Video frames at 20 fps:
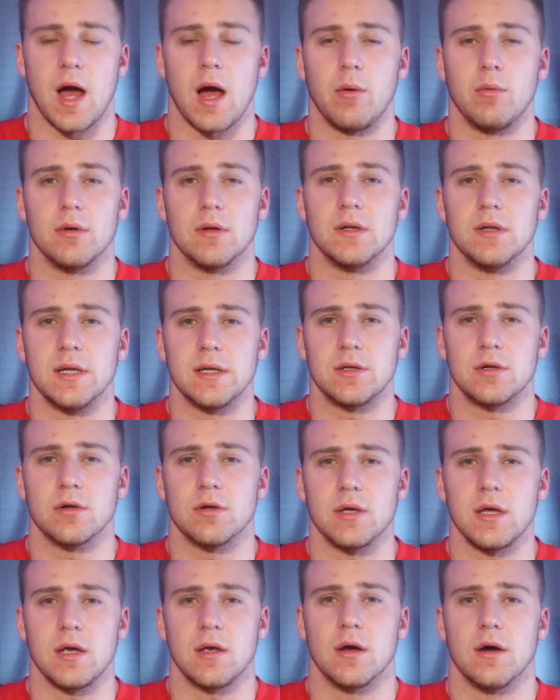I will
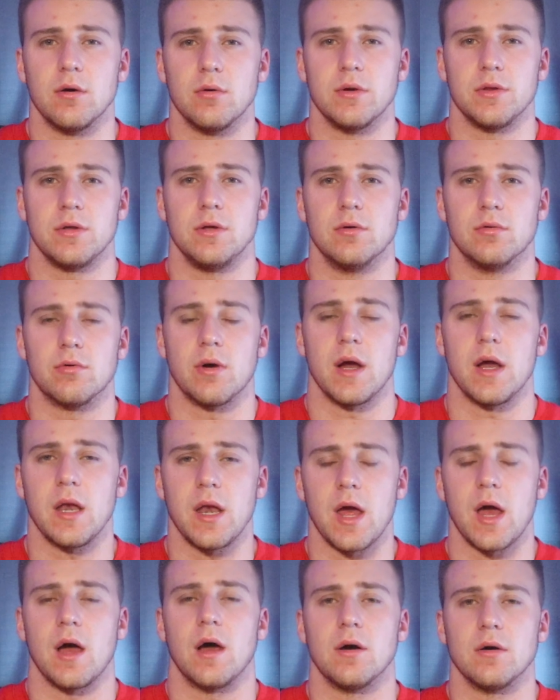literally go with you right
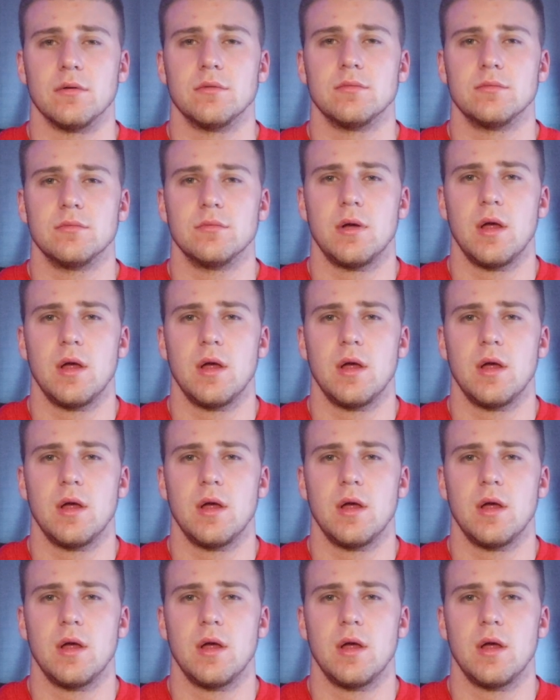now.